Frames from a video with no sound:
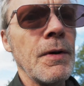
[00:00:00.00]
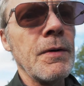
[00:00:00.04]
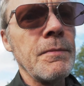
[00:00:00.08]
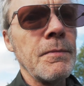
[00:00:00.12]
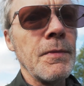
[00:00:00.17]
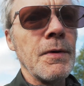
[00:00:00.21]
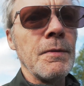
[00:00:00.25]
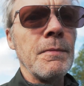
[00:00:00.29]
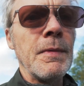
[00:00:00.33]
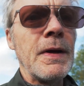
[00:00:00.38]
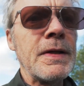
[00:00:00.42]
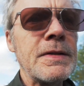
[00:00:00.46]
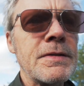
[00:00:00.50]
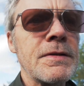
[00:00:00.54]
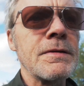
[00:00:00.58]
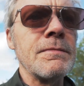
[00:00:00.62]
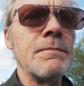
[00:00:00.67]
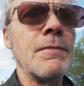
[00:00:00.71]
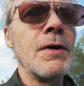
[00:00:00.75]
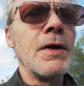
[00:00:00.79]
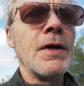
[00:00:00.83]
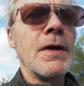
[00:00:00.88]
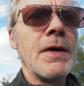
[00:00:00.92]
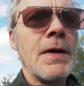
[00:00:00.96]
But
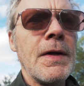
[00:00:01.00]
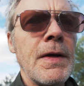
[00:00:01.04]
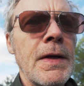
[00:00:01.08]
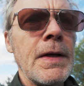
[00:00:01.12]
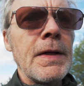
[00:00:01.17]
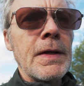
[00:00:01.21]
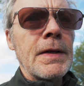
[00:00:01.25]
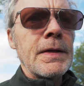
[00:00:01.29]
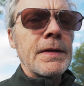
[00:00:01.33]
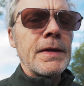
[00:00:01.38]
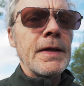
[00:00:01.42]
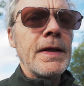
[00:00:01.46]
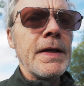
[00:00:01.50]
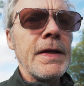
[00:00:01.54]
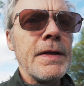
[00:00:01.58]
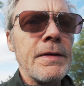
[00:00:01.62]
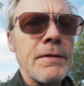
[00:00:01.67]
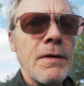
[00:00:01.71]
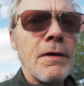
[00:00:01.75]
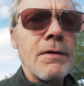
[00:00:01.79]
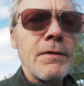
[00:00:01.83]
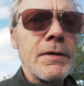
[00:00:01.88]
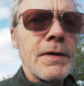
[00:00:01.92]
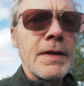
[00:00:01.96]
momentum need
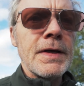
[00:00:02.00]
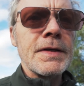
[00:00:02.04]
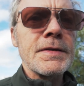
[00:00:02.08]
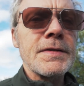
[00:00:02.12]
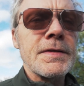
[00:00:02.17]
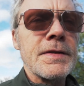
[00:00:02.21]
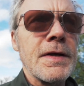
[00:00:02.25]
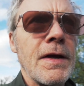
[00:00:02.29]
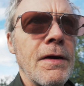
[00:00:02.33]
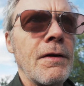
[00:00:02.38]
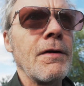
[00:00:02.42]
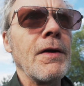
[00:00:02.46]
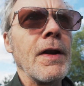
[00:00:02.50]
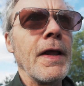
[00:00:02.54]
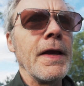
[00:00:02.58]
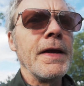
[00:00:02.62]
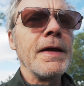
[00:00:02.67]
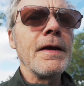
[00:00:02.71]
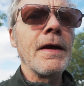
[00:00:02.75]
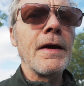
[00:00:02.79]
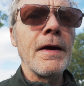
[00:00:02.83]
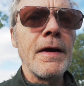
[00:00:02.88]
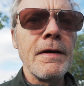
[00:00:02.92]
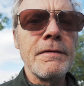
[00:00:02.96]
not
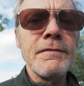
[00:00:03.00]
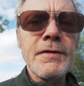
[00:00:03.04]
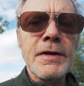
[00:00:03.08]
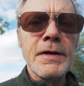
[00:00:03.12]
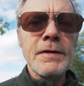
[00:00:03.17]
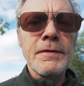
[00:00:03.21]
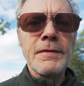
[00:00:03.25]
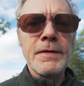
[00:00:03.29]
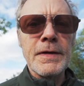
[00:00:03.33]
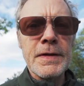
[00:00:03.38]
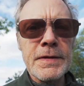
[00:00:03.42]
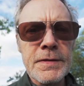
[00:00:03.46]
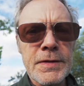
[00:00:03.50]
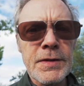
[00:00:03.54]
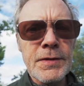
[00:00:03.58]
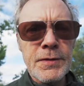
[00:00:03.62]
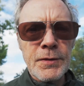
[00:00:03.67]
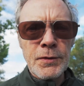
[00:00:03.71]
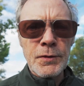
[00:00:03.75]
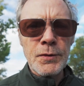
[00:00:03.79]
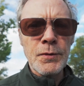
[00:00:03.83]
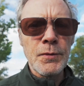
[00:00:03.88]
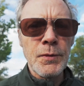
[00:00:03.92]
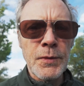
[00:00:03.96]
necessarily have anything to
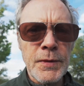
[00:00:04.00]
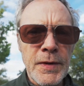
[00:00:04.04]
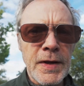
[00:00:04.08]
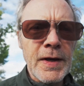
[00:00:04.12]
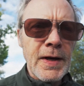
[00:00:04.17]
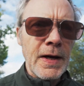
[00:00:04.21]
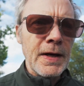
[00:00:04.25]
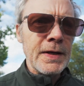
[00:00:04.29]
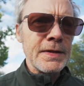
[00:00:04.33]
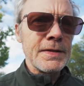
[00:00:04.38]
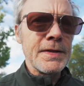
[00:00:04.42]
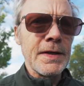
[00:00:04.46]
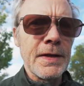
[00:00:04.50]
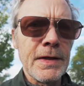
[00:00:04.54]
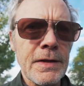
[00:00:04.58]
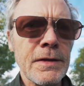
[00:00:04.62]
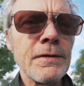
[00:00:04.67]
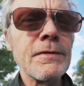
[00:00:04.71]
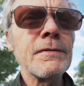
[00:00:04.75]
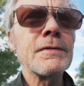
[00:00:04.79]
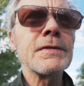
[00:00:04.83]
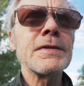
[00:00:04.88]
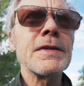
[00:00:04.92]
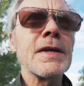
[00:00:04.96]
do with the
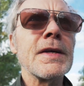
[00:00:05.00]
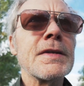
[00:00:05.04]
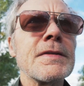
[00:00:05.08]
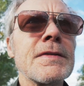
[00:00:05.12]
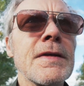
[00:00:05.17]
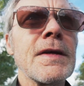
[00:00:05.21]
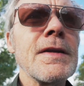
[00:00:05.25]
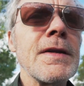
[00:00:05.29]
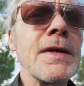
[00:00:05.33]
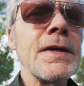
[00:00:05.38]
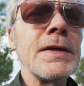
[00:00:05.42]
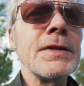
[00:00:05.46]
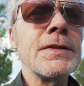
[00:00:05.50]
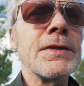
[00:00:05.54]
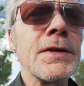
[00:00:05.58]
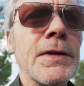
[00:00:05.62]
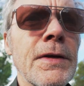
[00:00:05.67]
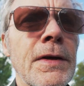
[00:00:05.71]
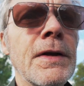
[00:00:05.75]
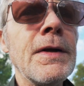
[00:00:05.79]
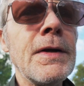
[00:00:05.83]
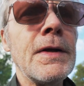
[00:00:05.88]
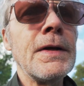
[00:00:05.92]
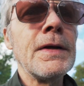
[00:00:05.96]
idea of a
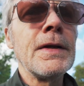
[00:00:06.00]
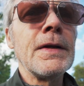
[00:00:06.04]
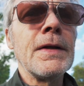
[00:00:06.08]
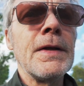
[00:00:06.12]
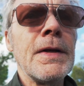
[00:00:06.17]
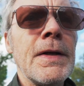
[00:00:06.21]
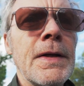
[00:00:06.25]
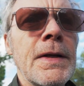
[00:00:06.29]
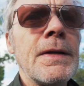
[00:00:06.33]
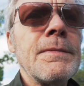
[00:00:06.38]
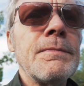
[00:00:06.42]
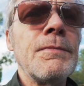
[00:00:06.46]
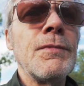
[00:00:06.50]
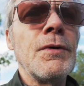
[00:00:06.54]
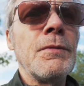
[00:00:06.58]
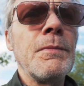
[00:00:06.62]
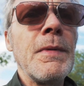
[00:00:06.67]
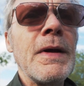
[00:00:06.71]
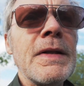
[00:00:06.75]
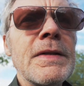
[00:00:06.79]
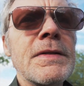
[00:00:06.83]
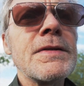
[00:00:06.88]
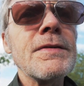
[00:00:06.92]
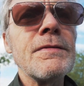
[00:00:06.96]
destination.
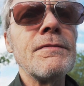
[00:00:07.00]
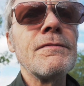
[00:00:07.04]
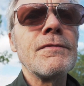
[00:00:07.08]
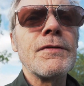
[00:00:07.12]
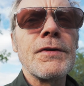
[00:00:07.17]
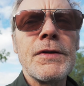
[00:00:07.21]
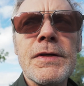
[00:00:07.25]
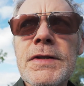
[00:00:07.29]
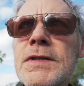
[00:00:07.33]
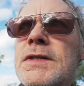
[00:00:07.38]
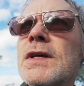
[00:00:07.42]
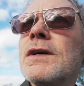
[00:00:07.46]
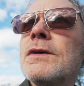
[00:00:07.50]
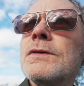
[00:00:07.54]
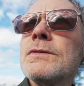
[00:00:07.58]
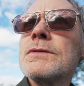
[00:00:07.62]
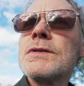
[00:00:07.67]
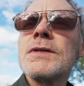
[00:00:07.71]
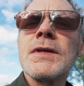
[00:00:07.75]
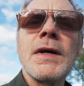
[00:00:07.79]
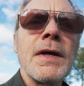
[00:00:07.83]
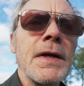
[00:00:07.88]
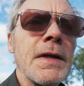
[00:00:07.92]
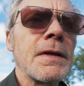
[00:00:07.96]
Momentum for its own
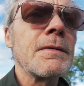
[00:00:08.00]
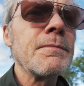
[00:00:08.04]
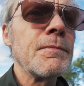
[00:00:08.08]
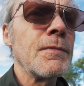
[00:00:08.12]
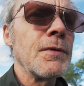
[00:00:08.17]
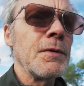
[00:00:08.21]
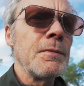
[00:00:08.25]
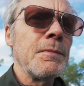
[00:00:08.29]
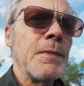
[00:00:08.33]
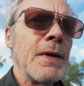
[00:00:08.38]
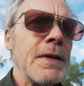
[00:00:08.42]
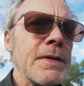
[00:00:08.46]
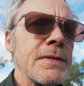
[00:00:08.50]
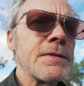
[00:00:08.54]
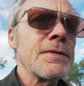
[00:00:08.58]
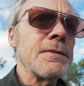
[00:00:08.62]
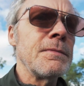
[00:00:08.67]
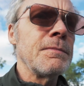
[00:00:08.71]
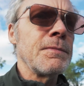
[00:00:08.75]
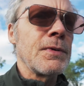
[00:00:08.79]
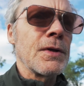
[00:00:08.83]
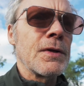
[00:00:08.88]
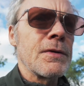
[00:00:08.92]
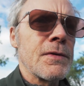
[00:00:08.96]
sake.
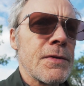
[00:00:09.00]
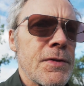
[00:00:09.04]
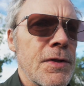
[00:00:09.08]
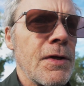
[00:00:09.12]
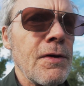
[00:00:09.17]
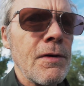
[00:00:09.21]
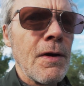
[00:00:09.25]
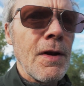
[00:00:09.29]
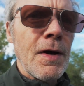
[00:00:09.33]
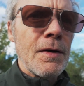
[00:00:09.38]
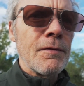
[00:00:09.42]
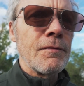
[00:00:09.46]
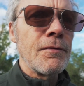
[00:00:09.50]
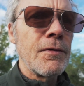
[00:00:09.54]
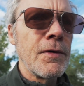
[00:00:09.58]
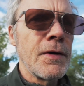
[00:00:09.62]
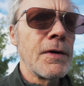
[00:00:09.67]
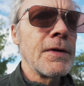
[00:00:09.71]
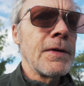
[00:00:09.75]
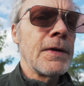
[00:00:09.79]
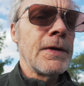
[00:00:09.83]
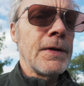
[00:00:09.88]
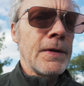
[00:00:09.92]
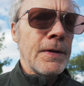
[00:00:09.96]
Momentum because you love
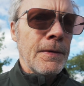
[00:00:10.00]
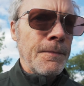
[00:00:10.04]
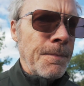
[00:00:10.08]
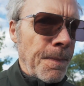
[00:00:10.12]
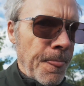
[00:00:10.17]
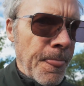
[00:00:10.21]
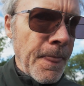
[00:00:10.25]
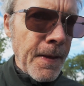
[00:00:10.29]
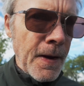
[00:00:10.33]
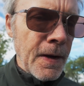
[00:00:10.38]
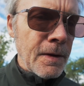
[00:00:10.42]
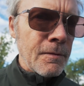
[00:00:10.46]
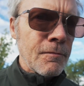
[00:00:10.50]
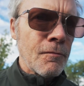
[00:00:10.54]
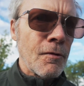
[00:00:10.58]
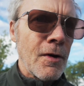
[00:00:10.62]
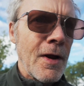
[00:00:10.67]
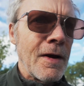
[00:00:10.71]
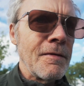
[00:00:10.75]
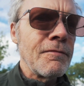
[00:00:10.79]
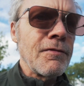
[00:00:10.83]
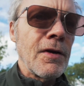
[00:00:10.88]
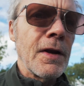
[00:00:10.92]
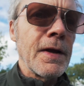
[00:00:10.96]

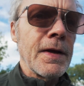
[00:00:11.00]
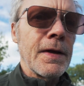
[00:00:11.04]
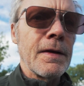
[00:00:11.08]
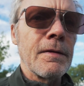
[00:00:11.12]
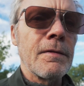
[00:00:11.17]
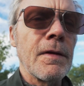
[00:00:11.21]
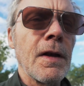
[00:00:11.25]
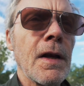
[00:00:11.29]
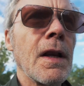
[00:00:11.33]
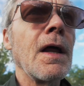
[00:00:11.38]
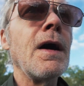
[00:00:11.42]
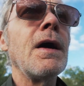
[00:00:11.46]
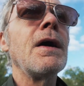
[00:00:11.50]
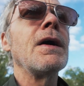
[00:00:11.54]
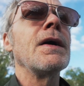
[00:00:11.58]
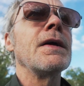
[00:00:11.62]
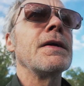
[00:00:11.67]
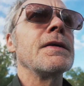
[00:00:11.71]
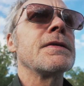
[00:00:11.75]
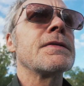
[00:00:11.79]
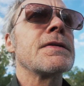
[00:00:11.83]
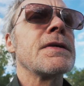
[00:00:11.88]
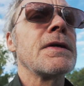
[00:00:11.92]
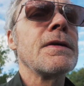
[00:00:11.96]
unraveling the
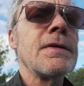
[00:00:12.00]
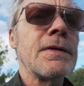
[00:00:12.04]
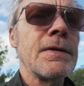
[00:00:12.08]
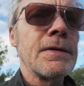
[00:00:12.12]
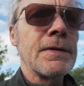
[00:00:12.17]
lies.